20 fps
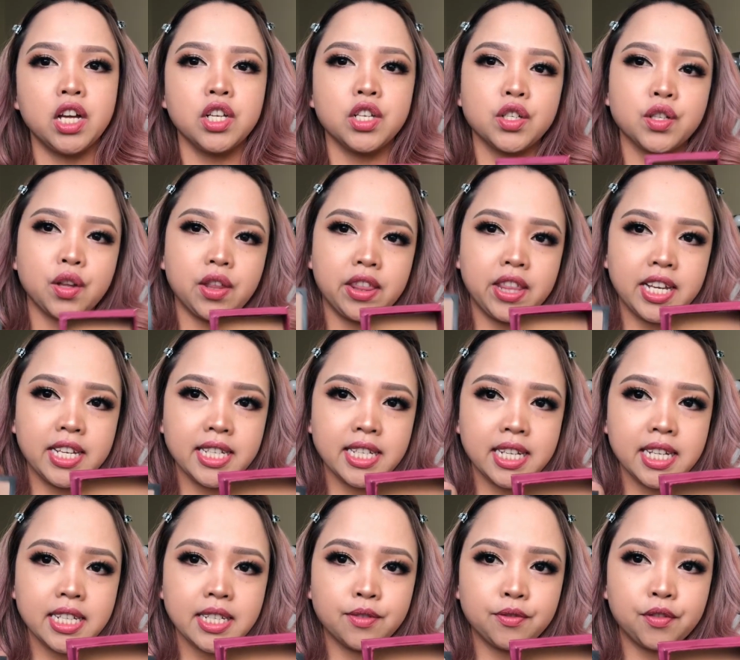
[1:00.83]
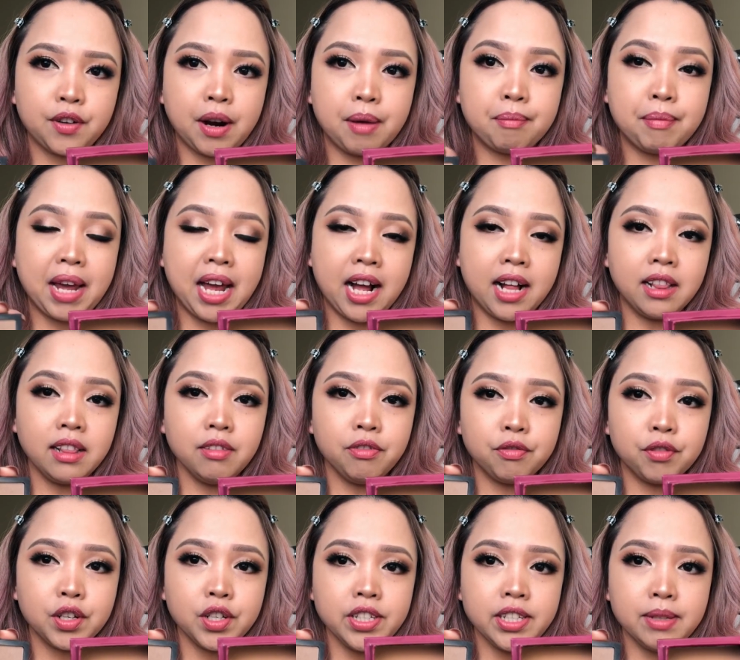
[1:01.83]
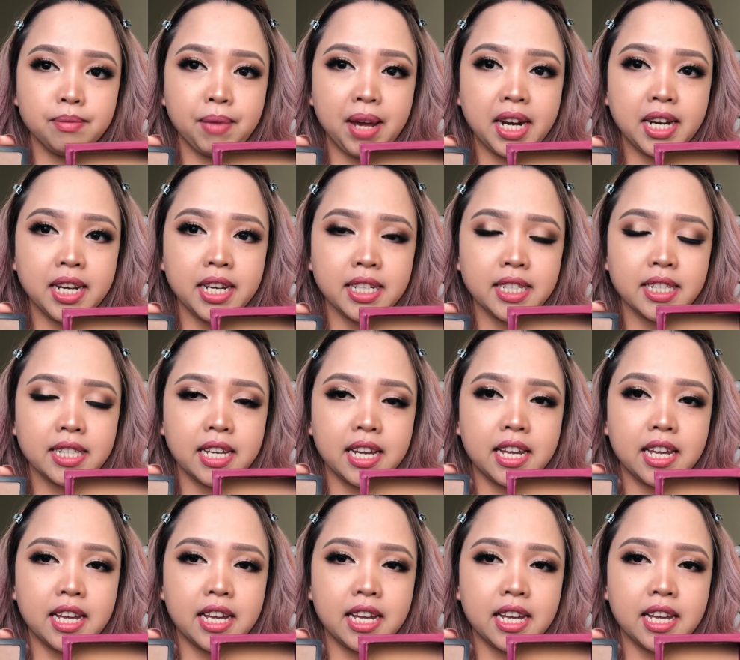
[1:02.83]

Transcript: So this is from e.l.f. Cosmetics.